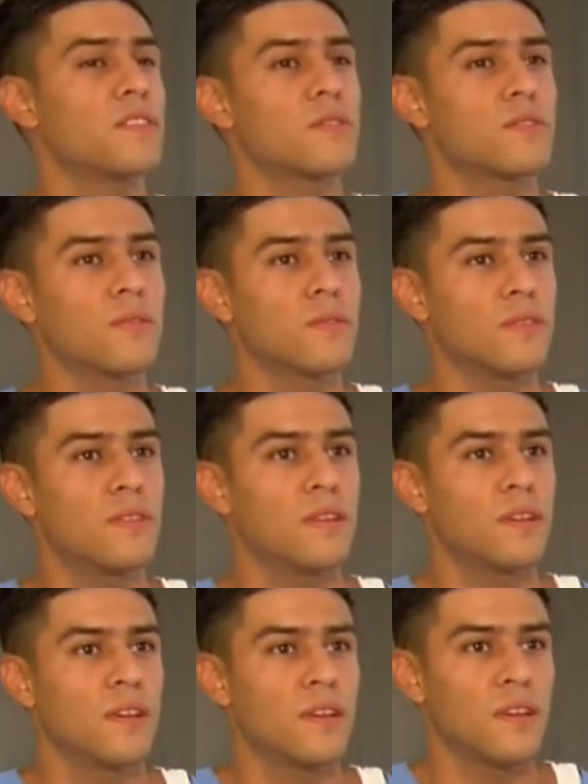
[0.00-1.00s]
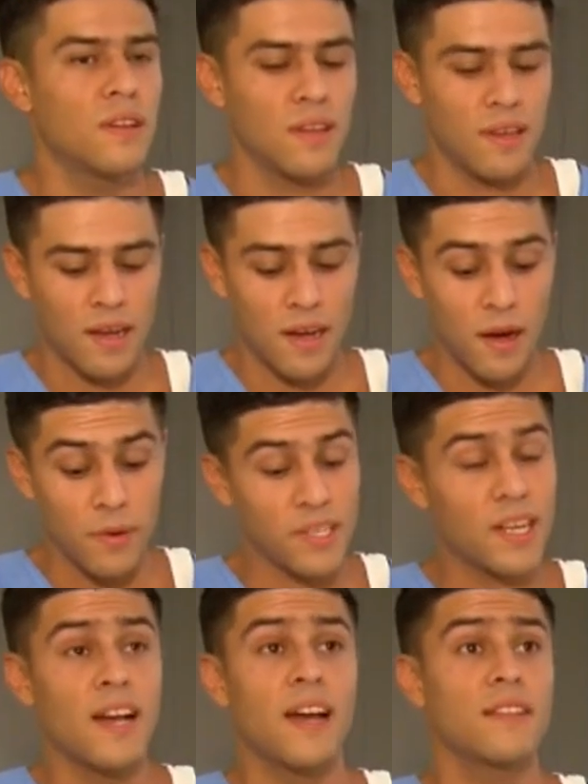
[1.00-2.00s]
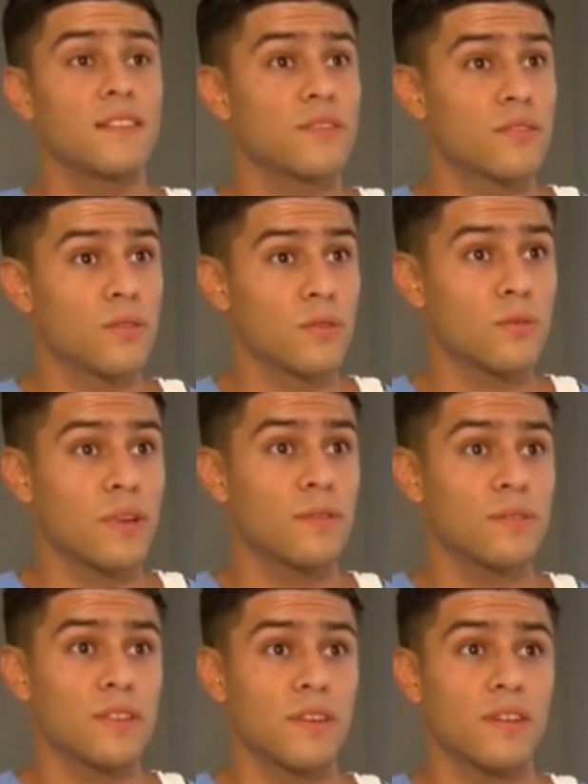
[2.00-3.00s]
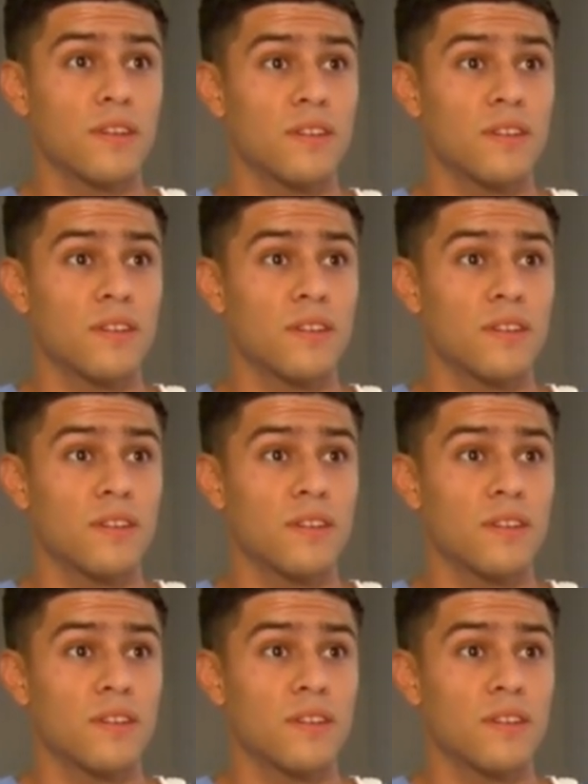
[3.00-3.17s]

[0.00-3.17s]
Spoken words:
offense, they become eligible. But,